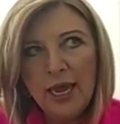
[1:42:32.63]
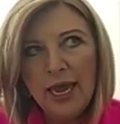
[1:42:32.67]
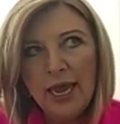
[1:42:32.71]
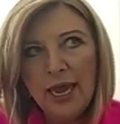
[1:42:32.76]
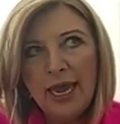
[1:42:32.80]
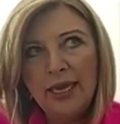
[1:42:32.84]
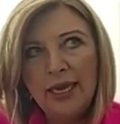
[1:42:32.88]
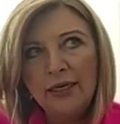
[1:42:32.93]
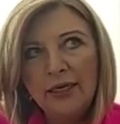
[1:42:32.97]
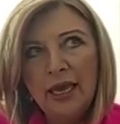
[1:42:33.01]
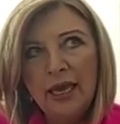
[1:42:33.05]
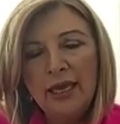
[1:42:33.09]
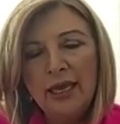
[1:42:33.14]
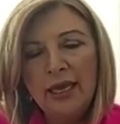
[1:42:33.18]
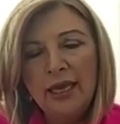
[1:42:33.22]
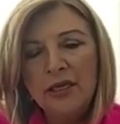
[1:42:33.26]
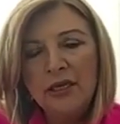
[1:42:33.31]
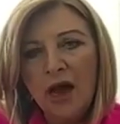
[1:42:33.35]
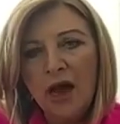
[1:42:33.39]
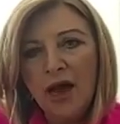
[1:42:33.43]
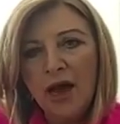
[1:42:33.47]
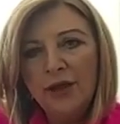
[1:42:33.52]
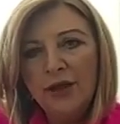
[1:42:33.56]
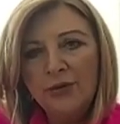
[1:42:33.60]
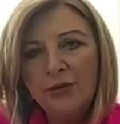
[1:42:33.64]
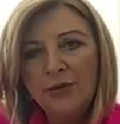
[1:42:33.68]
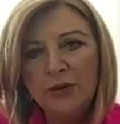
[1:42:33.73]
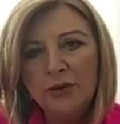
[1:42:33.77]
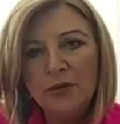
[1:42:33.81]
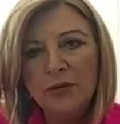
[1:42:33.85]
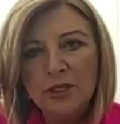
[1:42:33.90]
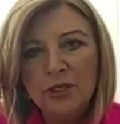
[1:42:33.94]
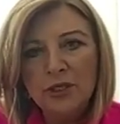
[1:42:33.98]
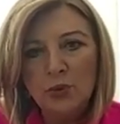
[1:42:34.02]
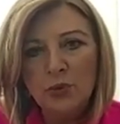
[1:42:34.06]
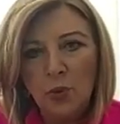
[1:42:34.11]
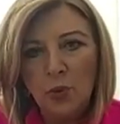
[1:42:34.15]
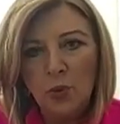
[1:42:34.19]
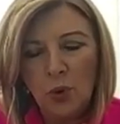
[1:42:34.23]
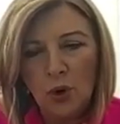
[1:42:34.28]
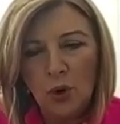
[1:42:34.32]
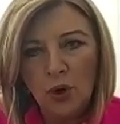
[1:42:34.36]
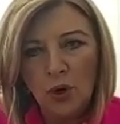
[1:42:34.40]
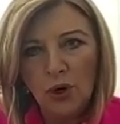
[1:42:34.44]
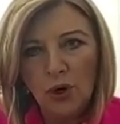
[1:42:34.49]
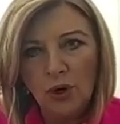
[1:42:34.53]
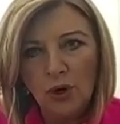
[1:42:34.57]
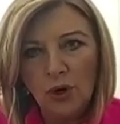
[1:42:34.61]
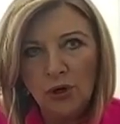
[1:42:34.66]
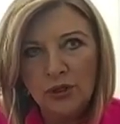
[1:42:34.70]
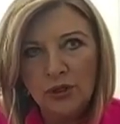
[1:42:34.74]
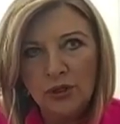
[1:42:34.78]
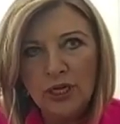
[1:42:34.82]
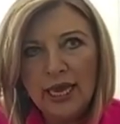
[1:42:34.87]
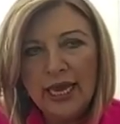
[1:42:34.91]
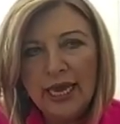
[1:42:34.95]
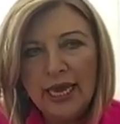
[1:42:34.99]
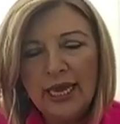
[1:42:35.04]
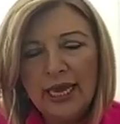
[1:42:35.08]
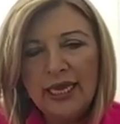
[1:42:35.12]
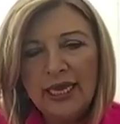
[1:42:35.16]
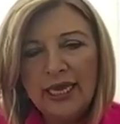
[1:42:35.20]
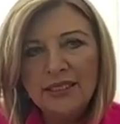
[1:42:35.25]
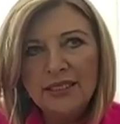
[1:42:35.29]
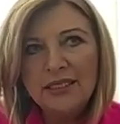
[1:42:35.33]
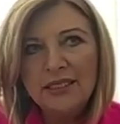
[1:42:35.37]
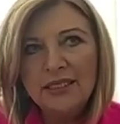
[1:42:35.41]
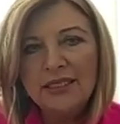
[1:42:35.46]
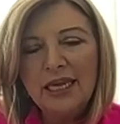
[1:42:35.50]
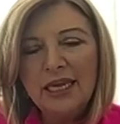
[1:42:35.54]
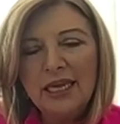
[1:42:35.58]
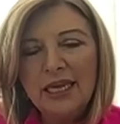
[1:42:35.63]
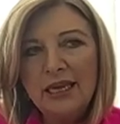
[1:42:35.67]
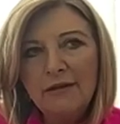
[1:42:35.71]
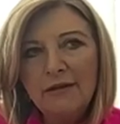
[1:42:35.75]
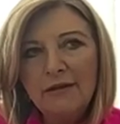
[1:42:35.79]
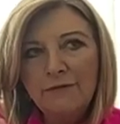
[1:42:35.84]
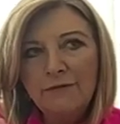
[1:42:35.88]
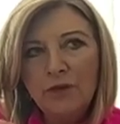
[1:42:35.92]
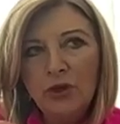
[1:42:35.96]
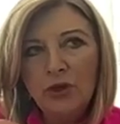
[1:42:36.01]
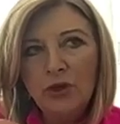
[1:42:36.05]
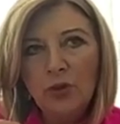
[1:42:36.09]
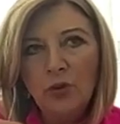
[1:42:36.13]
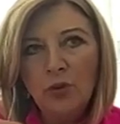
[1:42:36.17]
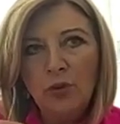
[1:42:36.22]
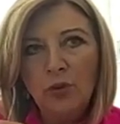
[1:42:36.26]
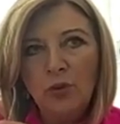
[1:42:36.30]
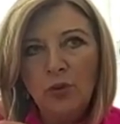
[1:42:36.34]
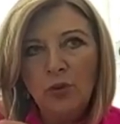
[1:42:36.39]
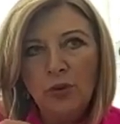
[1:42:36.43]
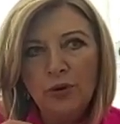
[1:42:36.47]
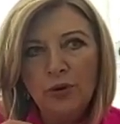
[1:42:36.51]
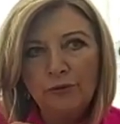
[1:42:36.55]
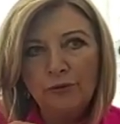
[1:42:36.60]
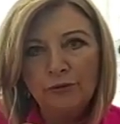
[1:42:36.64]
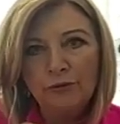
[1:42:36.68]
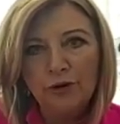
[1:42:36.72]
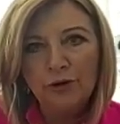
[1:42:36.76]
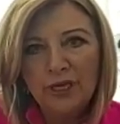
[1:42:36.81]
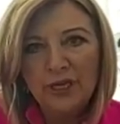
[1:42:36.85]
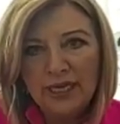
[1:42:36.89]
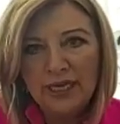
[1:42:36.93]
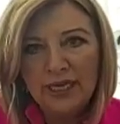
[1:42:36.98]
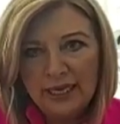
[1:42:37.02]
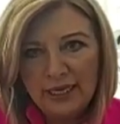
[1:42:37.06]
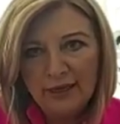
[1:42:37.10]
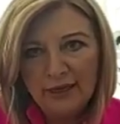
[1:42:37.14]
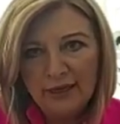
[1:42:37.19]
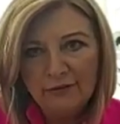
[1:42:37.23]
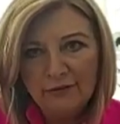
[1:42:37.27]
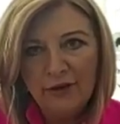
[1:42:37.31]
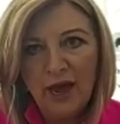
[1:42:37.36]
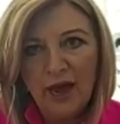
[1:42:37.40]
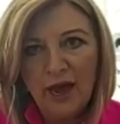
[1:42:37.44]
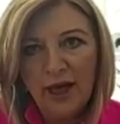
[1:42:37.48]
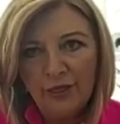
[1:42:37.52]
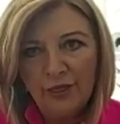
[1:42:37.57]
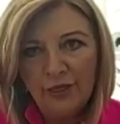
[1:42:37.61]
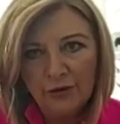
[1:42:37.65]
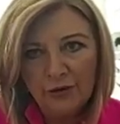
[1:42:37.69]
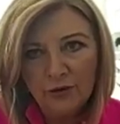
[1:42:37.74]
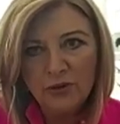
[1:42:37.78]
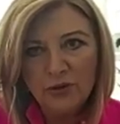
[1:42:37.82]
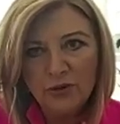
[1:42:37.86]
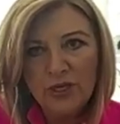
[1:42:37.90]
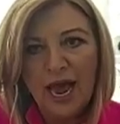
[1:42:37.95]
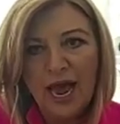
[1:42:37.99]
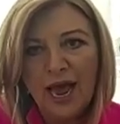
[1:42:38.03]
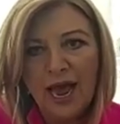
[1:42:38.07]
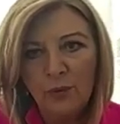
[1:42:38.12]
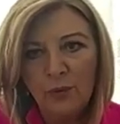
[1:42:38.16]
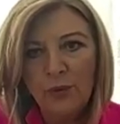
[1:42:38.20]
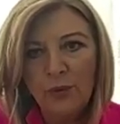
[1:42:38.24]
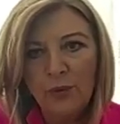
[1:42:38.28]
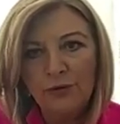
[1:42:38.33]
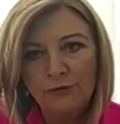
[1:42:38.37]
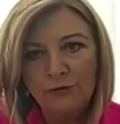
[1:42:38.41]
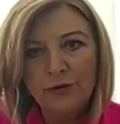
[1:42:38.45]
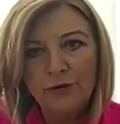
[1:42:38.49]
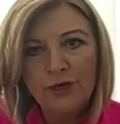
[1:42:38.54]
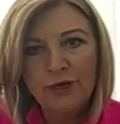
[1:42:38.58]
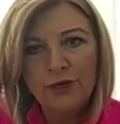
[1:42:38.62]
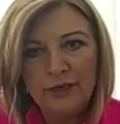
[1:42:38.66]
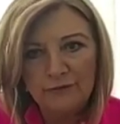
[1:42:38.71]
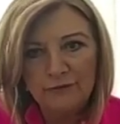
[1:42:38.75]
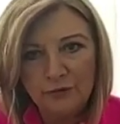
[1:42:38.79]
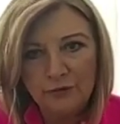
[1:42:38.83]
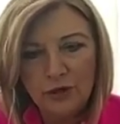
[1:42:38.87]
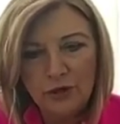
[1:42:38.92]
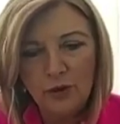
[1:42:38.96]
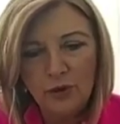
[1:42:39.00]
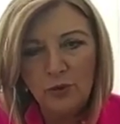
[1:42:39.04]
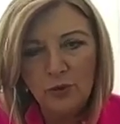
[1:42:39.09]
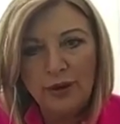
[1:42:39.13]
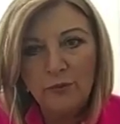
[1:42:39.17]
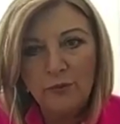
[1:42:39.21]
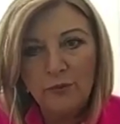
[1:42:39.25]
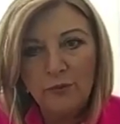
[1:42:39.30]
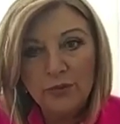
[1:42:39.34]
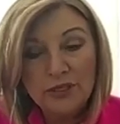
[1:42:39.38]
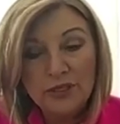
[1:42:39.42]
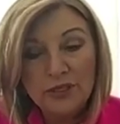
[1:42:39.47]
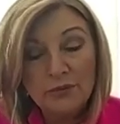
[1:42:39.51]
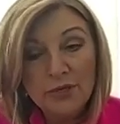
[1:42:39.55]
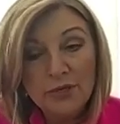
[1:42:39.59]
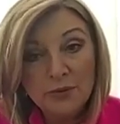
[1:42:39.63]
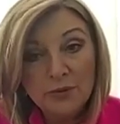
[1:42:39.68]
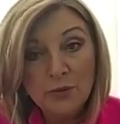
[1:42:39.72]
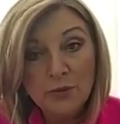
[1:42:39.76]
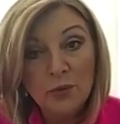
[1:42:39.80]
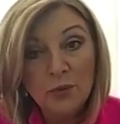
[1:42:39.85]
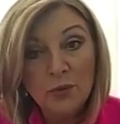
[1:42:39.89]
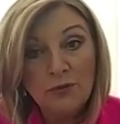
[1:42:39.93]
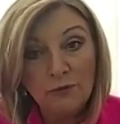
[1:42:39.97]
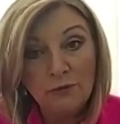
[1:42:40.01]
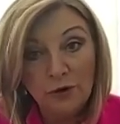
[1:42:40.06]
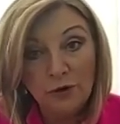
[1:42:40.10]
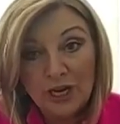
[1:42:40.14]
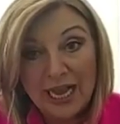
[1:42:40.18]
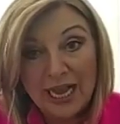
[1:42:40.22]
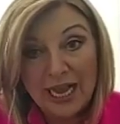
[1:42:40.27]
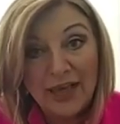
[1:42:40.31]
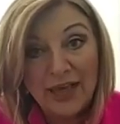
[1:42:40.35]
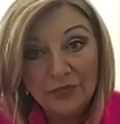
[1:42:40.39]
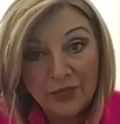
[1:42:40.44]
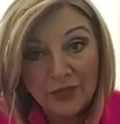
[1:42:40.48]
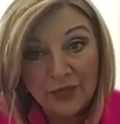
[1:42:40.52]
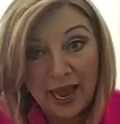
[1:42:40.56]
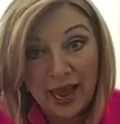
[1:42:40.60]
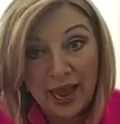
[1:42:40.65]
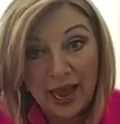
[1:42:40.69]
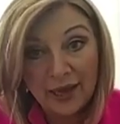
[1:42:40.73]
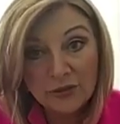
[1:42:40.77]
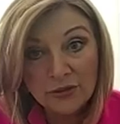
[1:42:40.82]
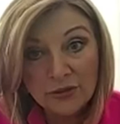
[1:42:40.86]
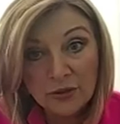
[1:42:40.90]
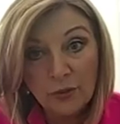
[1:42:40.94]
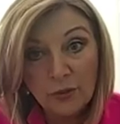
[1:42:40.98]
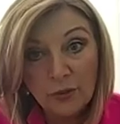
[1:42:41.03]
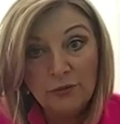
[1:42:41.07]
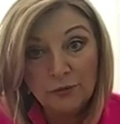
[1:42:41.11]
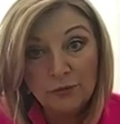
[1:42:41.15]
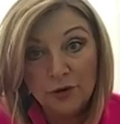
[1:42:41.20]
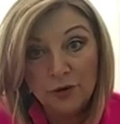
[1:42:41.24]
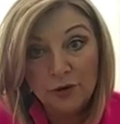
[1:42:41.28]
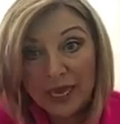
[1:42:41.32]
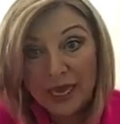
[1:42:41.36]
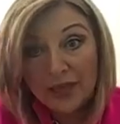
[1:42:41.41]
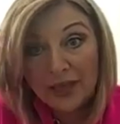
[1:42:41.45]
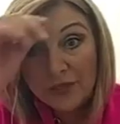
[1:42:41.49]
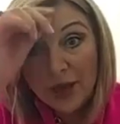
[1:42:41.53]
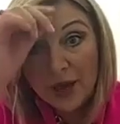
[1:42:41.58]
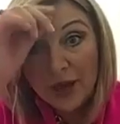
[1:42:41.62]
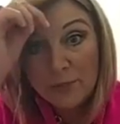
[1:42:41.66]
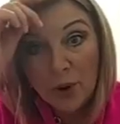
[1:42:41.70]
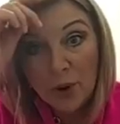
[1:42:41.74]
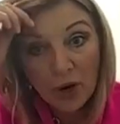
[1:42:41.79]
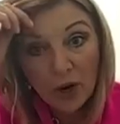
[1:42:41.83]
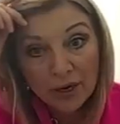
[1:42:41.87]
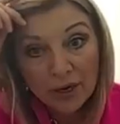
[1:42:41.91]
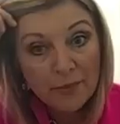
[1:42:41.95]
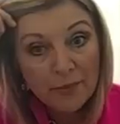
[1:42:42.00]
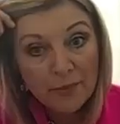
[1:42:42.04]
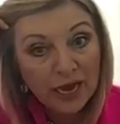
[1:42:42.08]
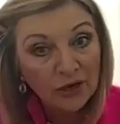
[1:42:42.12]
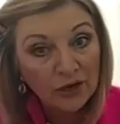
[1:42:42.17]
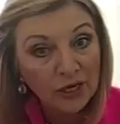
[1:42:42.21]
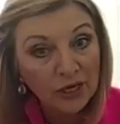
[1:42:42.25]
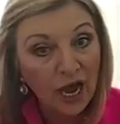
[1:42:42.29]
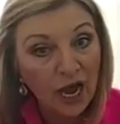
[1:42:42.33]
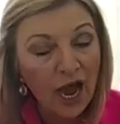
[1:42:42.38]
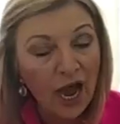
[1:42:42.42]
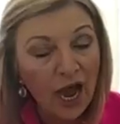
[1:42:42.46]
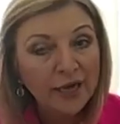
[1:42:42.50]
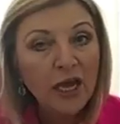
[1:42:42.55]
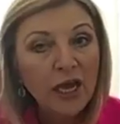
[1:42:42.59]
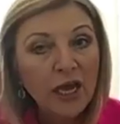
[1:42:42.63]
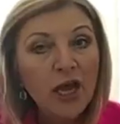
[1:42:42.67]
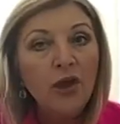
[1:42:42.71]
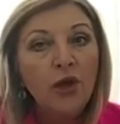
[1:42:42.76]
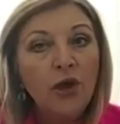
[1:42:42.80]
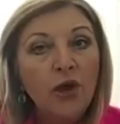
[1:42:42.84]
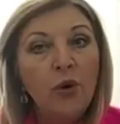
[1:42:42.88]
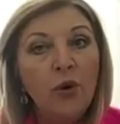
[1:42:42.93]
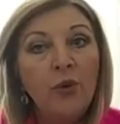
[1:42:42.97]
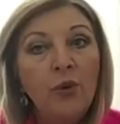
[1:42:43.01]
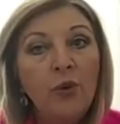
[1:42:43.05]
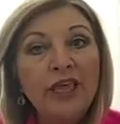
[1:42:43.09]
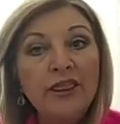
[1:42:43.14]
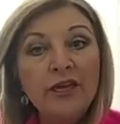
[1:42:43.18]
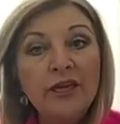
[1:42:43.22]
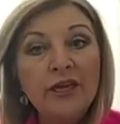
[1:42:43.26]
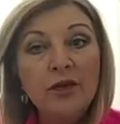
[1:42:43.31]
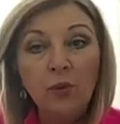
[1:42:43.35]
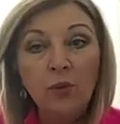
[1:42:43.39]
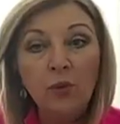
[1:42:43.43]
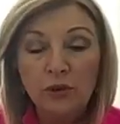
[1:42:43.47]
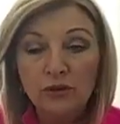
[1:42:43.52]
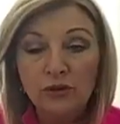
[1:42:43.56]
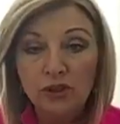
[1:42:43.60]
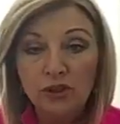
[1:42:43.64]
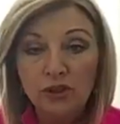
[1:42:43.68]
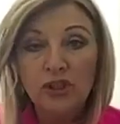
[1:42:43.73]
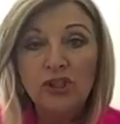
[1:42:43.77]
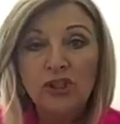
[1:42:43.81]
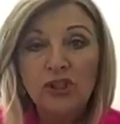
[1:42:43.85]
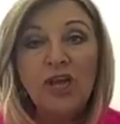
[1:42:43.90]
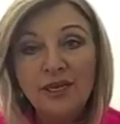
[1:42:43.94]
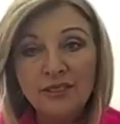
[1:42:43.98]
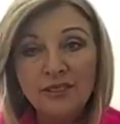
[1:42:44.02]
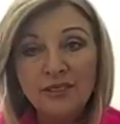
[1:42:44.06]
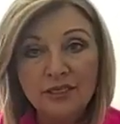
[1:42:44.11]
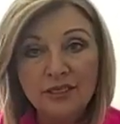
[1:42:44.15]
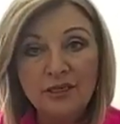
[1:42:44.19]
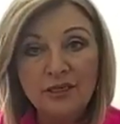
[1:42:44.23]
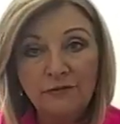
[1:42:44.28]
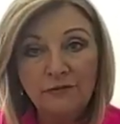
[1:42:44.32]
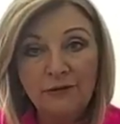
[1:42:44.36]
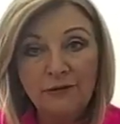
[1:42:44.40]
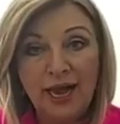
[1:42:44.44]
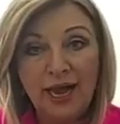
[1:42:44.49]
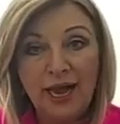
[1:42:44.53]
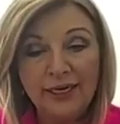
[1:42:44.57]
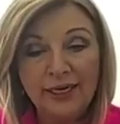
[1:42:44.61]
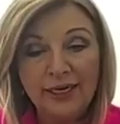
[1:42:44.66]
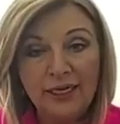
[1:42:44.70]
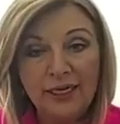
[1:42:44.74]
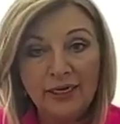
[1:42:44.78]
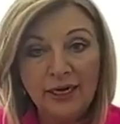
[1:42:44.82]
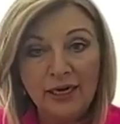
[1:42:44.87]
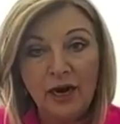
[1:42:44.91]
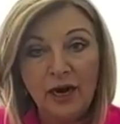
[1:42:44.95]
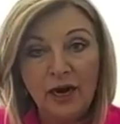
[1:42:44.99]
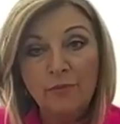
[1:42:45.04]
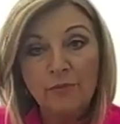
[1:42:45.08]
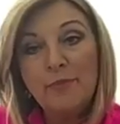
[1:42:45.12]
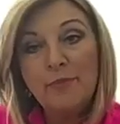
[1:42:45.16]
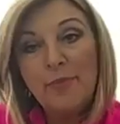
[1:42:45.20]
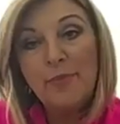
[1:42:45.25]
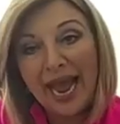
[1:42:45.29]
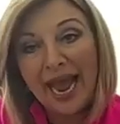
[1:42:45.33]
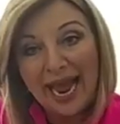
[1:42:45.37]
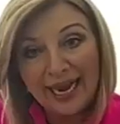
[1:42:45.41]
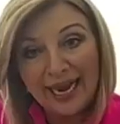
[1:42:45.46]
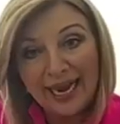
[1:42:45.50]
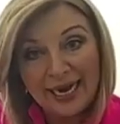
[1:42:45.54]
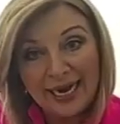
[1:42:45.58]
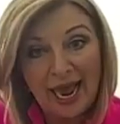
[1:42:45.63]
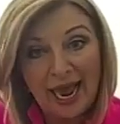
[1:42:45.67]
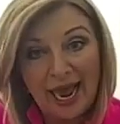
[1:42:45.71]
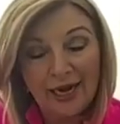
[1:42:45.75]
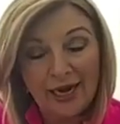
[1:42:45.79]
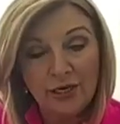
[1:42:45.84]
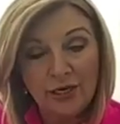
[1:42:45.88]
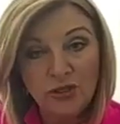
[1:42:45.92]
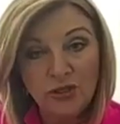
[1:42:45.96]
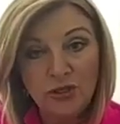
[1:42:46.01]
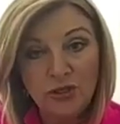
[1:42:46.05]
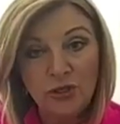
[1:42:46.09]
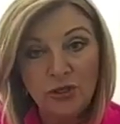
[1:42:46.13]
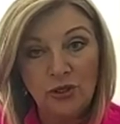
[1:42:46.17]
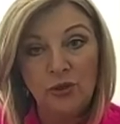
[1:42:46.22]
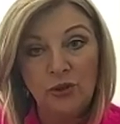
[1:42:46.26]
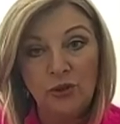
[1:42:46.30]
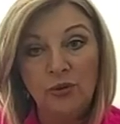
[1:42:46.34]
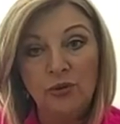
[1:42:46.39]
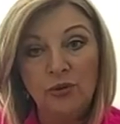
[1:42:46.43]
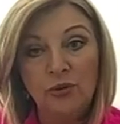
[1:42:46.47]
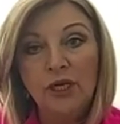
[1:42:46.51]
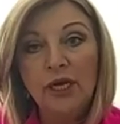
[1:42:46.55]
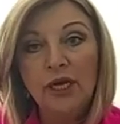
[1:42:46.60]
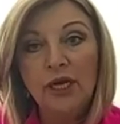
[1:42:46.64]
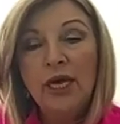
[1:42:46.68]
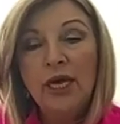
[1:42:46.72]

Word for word: And, and God, through His Word, He says, If you will forgive others, I will forgive you. And sometimes we forget that. We forget that part about God. We think we're justified in our bad attitude.